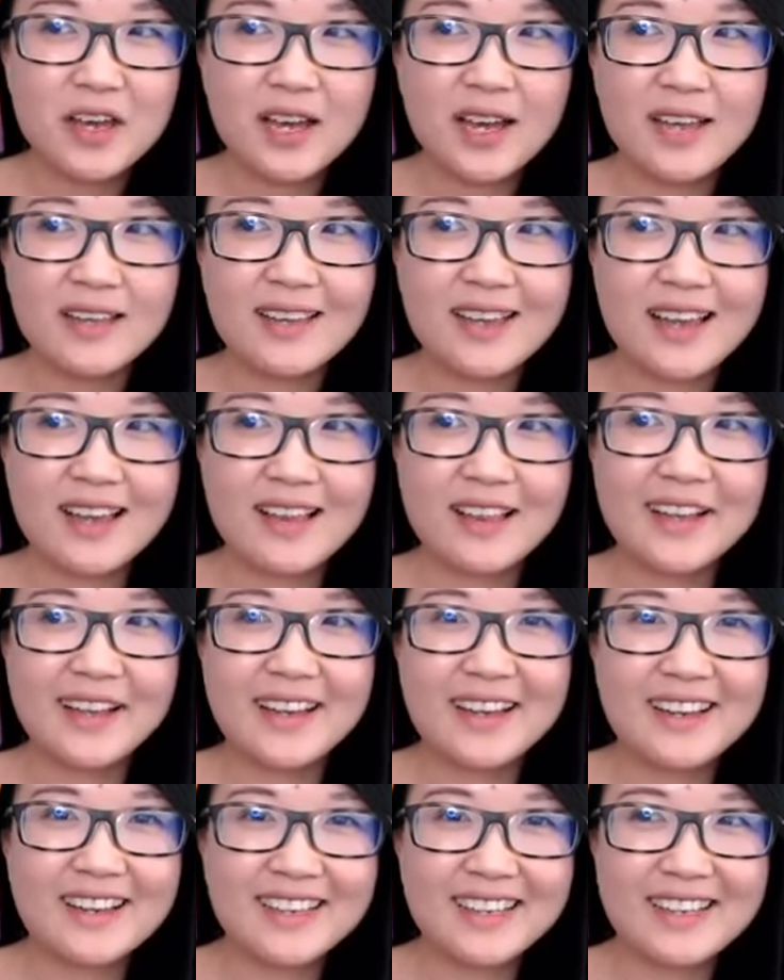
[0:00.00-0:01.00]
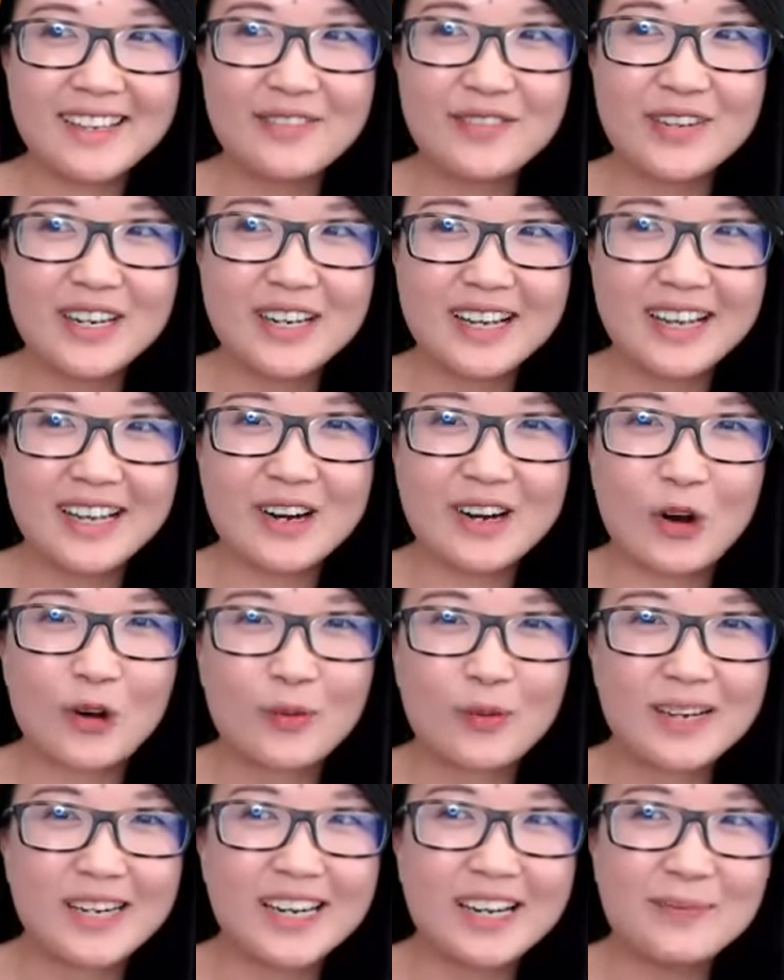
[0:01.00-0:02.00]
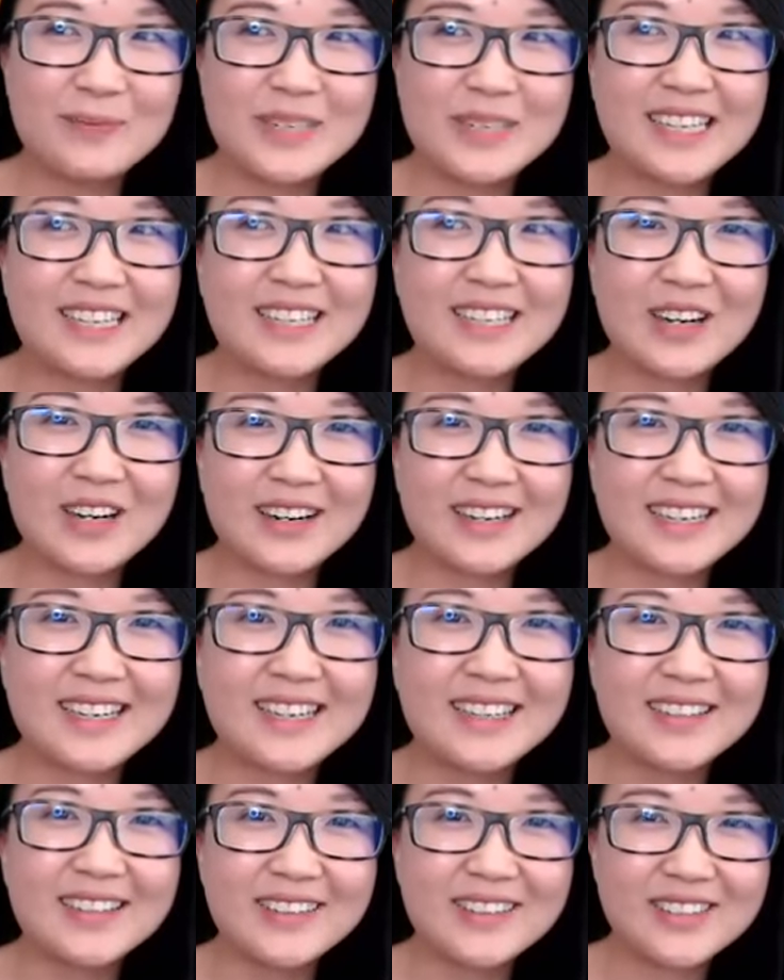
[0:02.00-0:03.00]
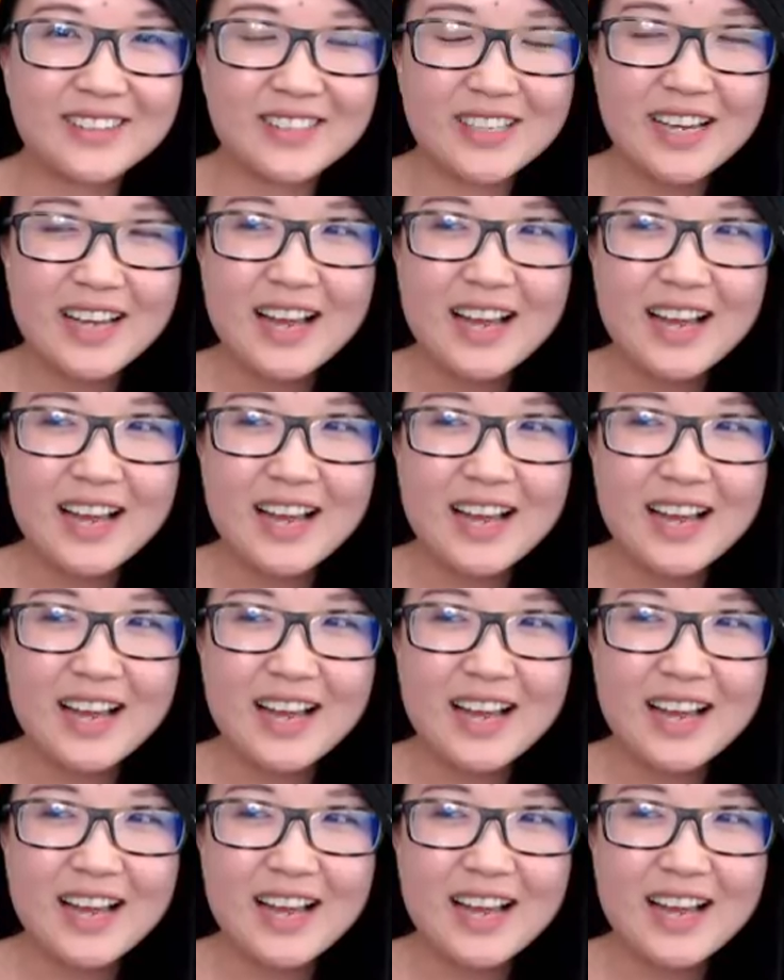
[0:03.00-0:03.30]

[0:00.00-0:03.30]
then like even like open up in incognito.